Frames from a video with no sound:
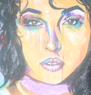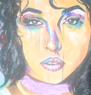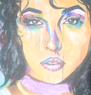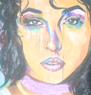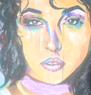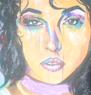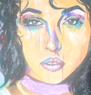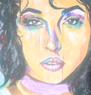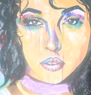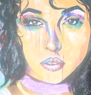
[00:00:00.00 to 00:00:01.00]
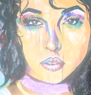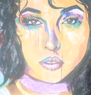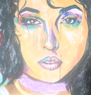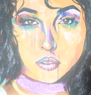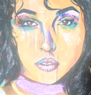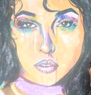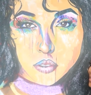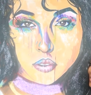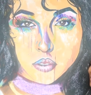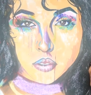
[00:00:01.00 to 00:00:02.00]

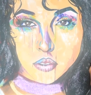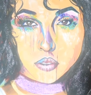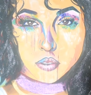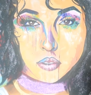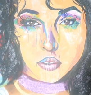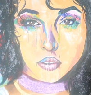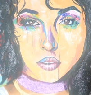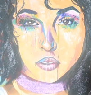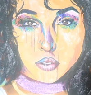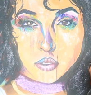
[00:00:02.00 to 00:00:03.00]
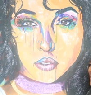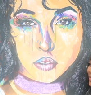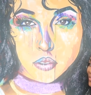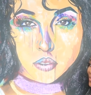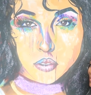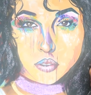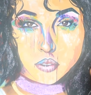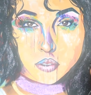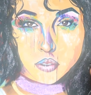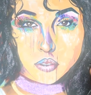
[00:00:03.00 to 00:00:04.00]

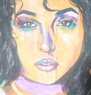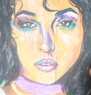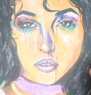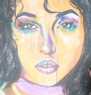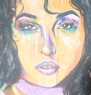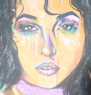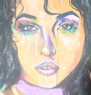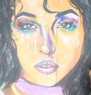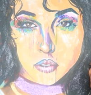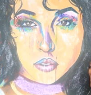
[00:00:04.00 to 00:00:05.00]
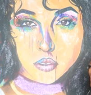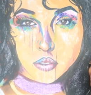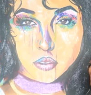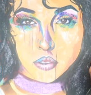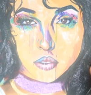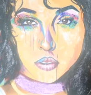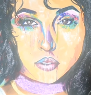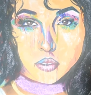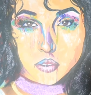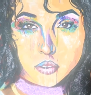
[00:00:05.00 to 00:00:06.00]

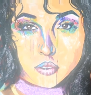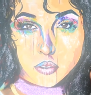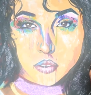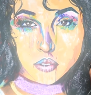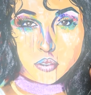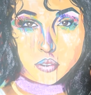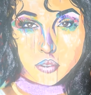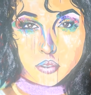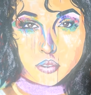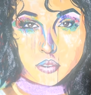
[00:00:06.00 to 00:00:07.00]
(not speaking)